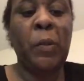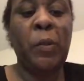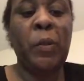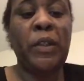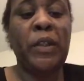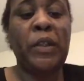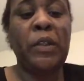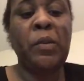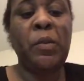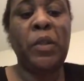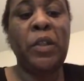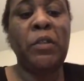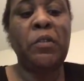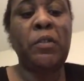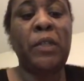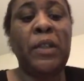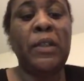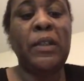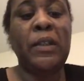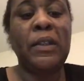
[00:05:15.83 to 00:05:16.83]
which is one of the
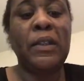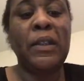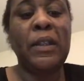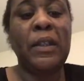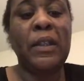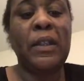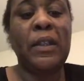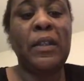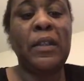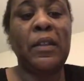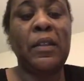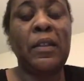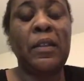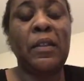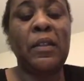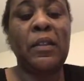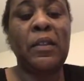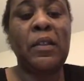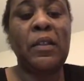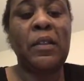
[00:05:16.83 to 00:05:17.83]
reasons like
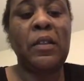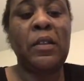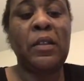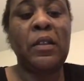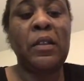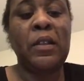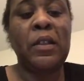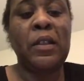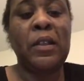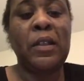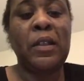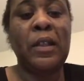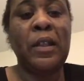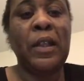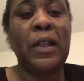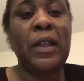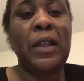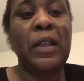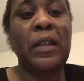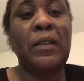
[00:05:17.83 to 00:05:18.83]

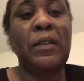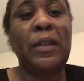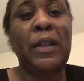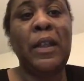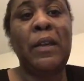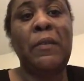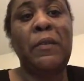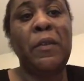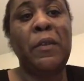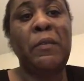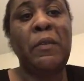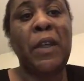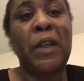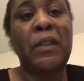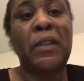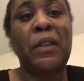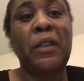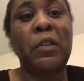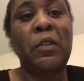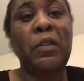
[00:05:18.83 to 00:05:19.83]
his death
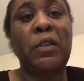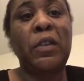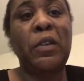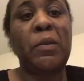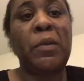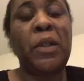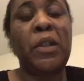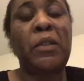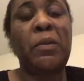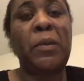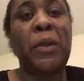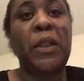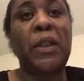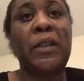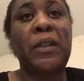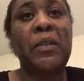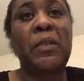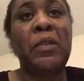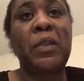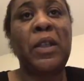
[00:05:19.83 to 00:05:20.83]
affected her so much,
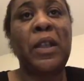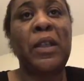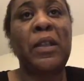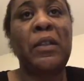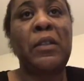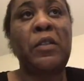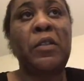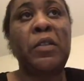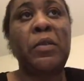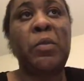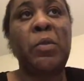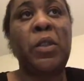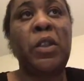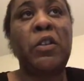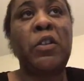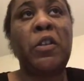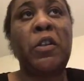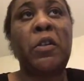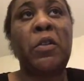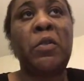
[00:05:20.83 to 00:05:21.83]
because it was like losing one
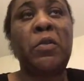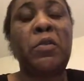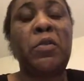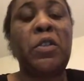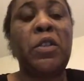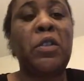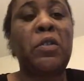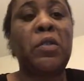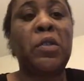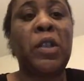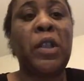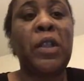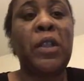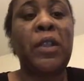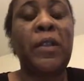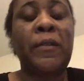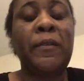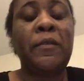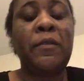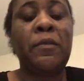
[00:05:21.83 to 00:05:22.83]
of her own children.
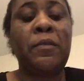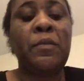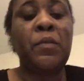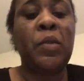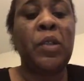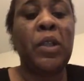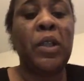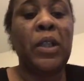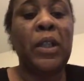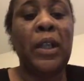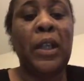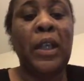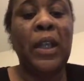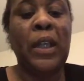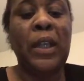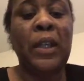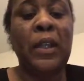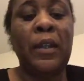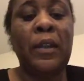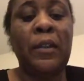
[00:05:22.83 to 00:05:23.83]

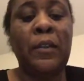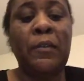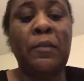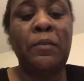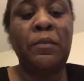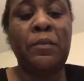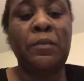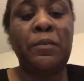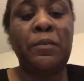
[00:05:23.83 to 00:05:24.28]
And